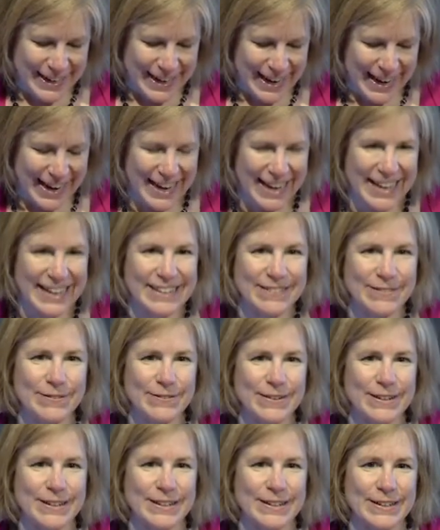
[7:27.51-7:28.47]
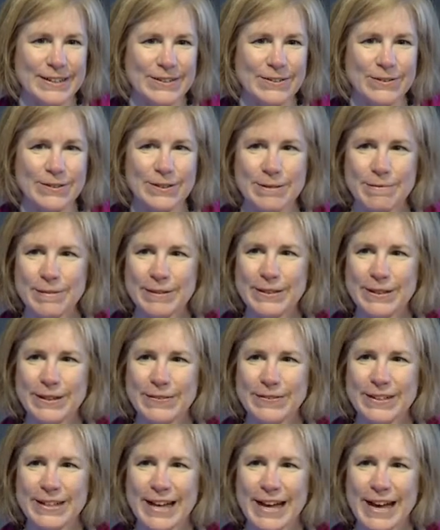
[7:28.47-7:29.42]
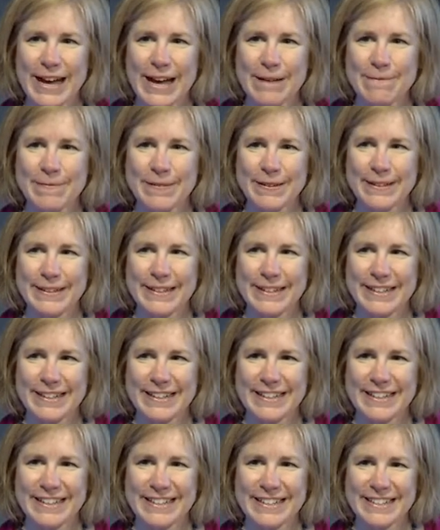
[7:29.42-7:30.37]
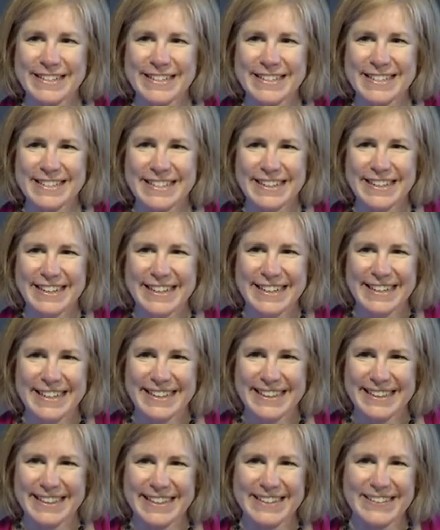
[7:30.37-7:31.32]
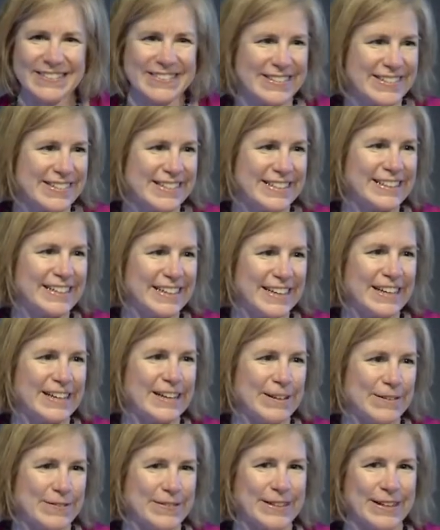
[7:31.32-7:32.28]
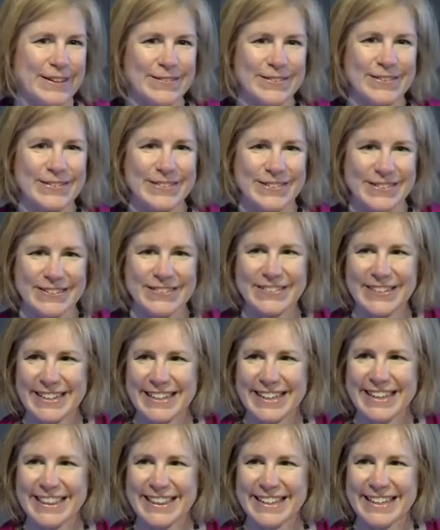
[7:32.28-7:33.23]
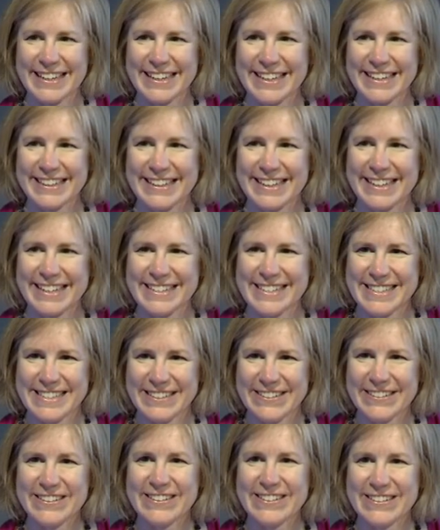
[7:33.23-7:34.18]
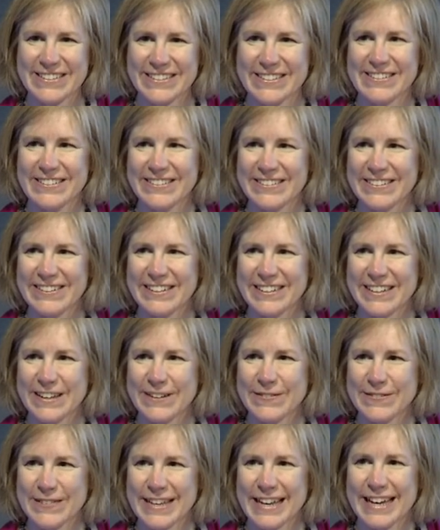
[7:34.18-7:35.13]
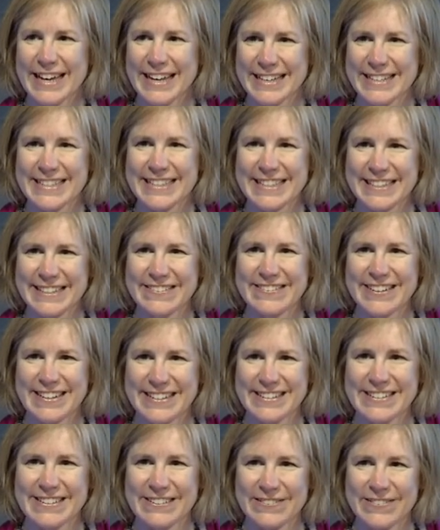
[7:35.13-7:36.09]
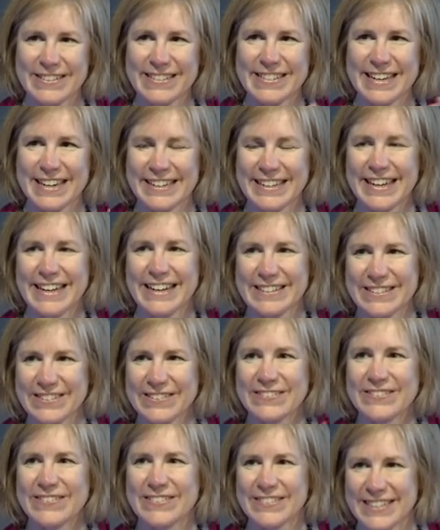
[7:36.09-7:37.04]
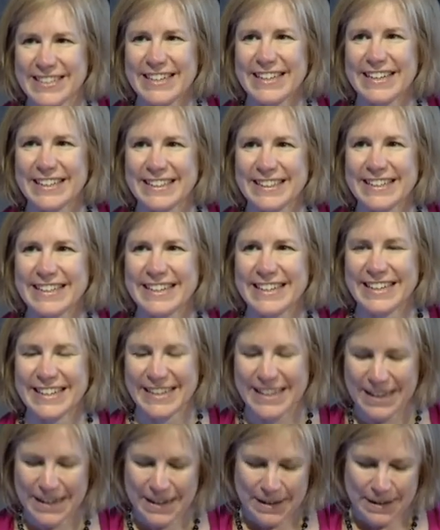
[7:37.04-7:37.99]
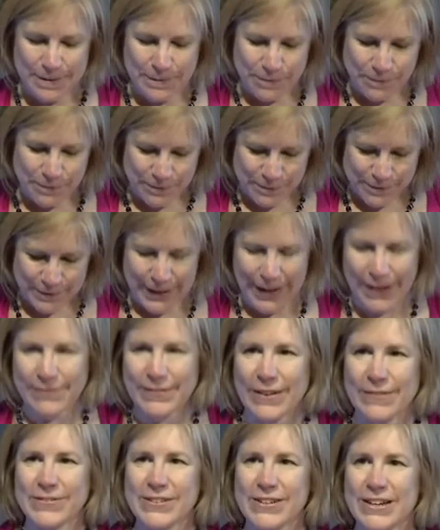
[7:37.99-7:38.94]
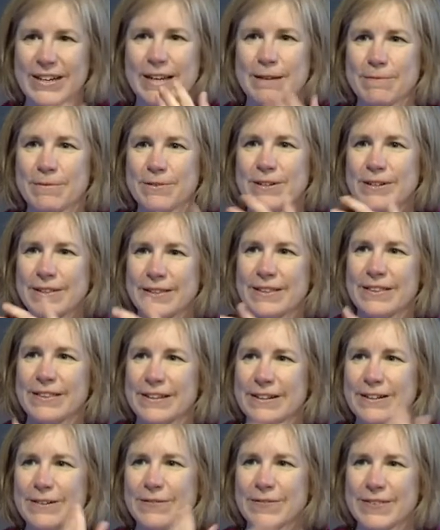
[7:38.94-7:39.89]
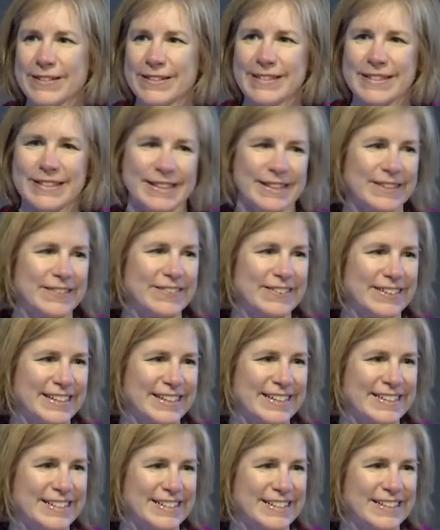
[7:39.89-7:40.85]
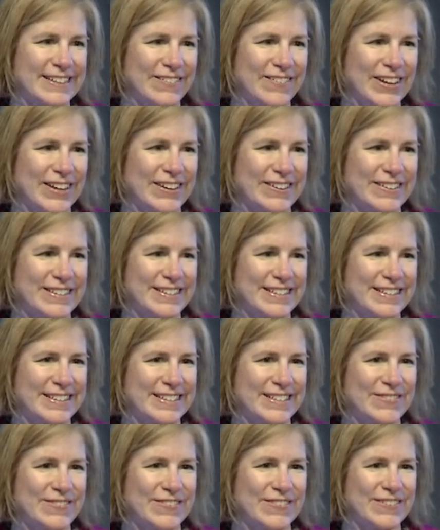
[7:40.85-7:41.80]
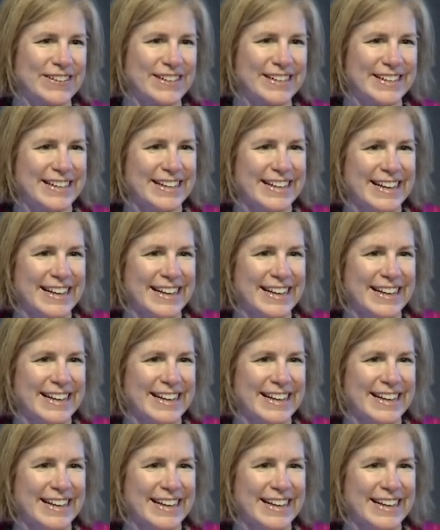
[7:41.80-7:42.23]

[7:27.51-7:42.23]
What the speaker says: And what normally will happen is they'll just leave and they won't do anything unless you're astute enough to ask the question, which I now do routinely. I'm talking more to the therapists in the audience and the parents at this point.